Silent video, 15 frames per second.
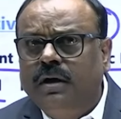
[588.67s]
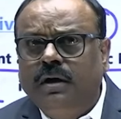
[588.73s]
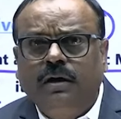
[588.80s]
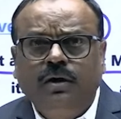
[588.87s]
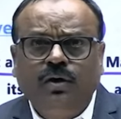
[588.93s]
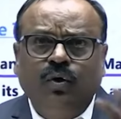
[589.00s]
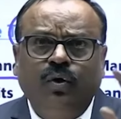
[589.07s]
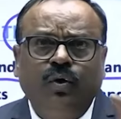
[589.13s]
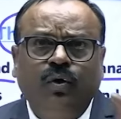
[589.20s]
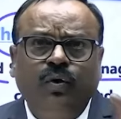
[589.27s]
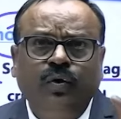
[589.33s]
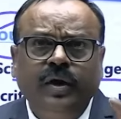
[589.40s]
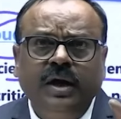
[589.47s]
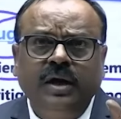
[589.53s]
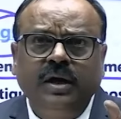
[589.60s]

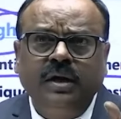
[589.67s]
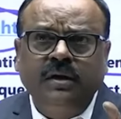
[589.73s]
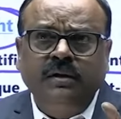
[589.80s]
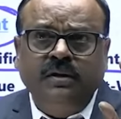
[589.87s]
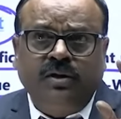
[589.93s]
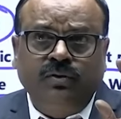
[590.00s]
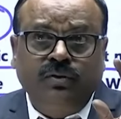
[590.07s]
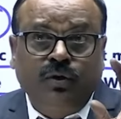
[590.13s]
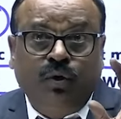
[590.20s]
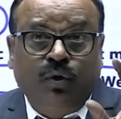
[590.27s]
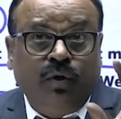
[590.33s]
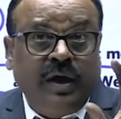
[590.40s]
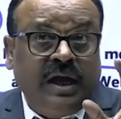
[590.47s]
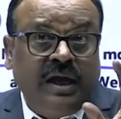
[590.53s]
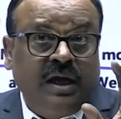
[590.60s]
No,
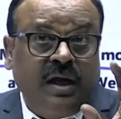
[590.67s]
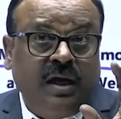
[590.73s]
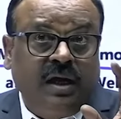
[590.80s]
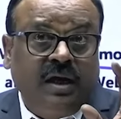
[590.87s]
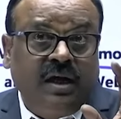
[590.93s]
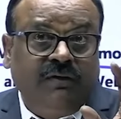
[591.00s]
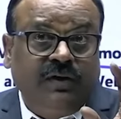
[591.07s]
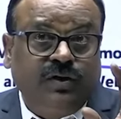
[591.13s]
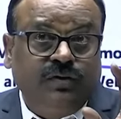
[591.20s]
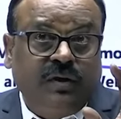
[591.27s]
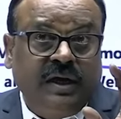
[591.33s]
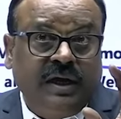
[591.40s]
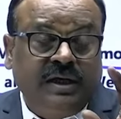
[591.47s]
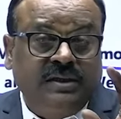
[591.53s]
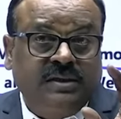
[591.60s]
any individual
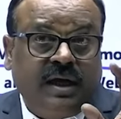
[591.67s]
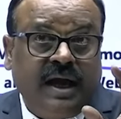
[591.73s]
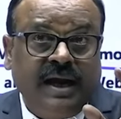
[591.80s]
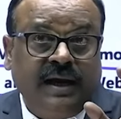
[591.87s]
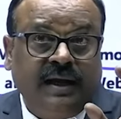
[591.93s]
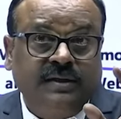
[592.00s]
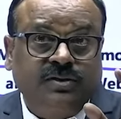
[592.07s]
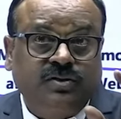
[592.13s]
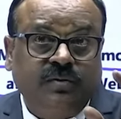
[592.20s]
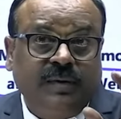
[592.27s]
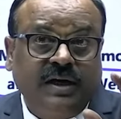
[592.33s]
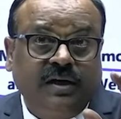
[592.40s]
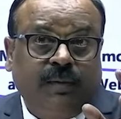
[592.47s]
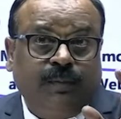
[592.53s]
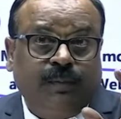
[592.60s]
is an
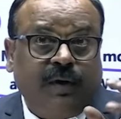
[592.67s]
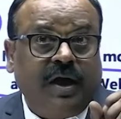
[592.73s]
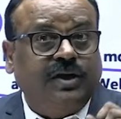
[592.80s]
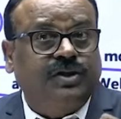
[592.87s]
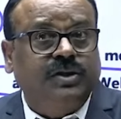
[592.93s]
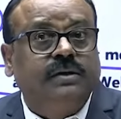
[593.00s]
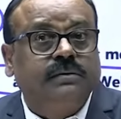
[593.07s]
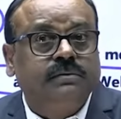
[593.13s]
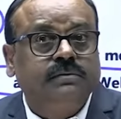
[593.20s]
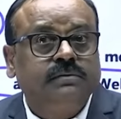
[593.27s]
instrument of production.